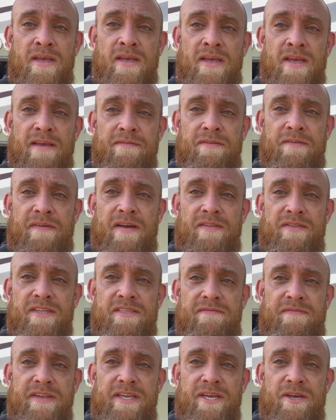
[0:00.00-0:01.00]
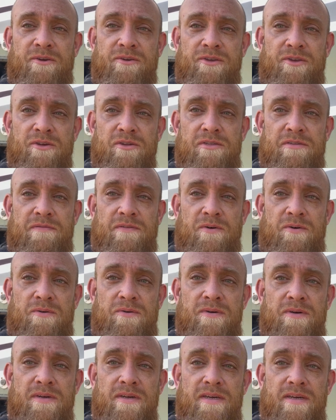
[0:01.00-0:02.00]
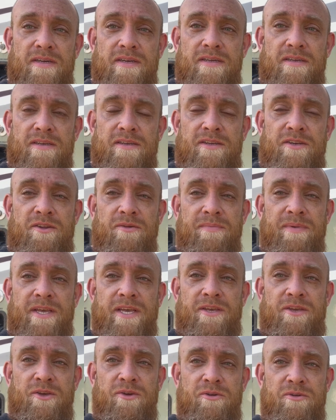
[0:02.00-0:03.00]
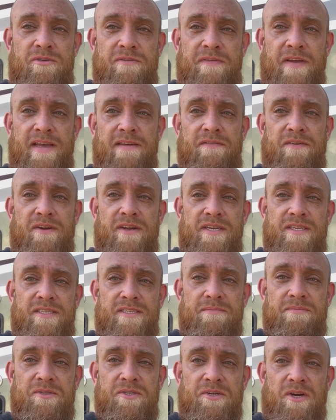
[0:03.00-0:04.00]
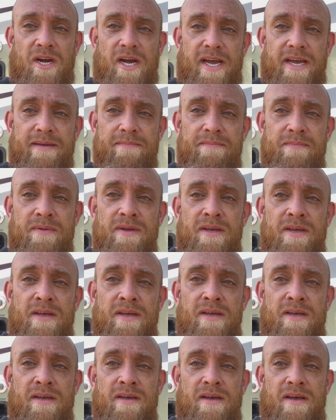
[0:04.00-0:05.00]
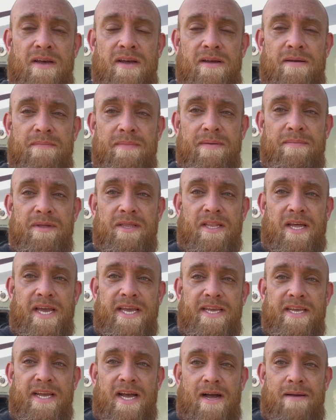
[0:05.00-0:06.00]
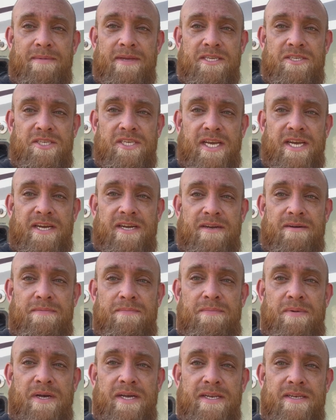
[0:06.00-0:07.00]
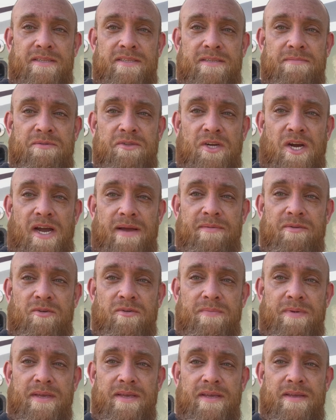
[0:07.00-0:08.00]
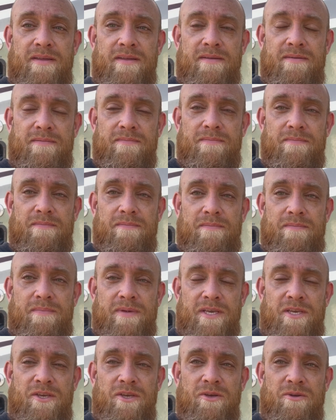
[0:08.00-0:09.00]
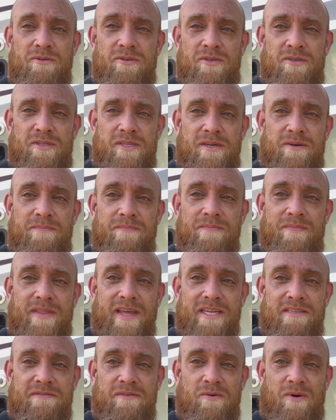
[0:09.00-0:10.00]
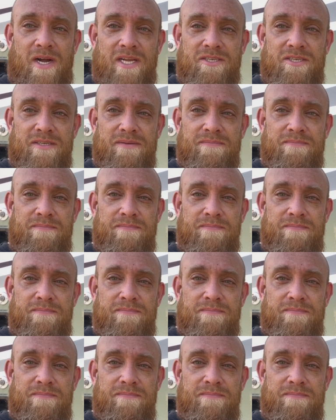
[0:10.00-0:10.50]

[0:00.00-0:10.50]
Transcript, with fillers: If you found this video useful, you could do me a huge favor and subscribe uh, maybe like, comment, share, but subscribing would be, be huge. So thanks for watching.